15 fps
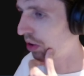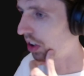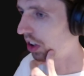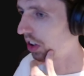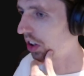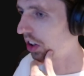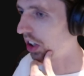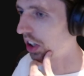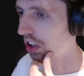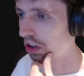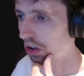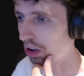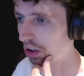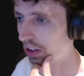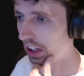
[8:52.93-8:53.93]
we've unlocked the next
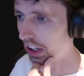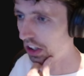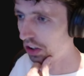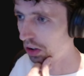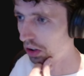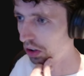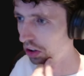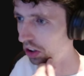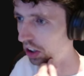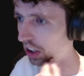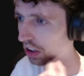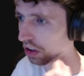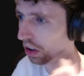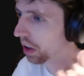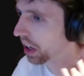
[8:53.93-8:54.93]
row already. So I'll go through the
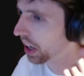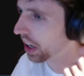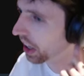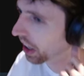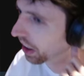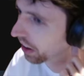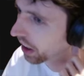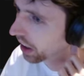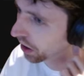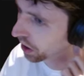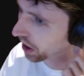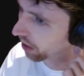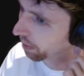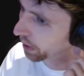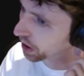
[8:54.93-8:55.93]
next row. Nether
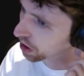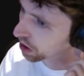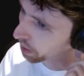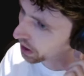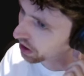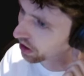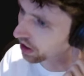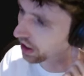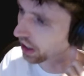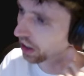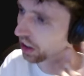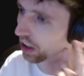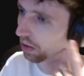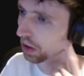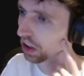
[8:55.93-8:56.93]
Tempest places a
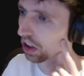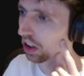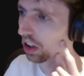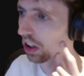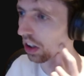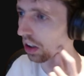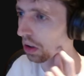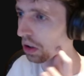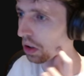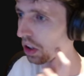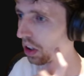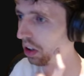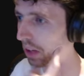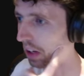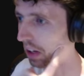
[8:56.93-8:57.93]
Nether Tempest on the target, which
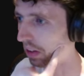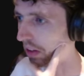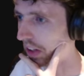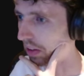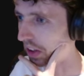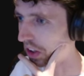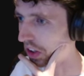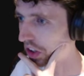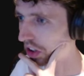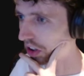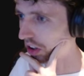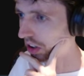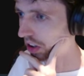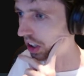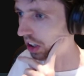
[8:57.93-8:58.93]
deals blah blah damage.
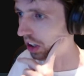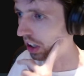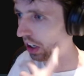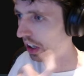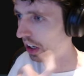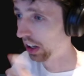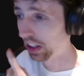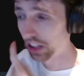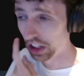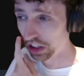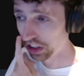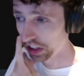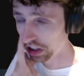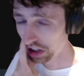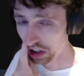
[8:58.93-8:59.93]

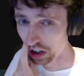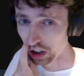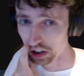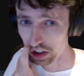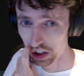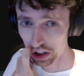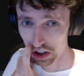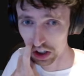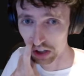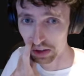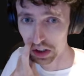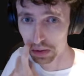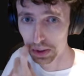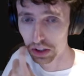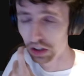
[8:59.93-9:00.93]
Essentially, it's a dot that deals
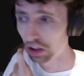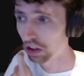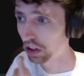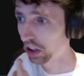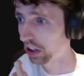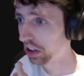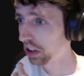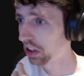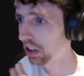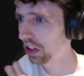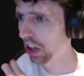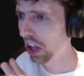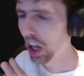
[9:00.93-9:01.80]
damage based on your charges,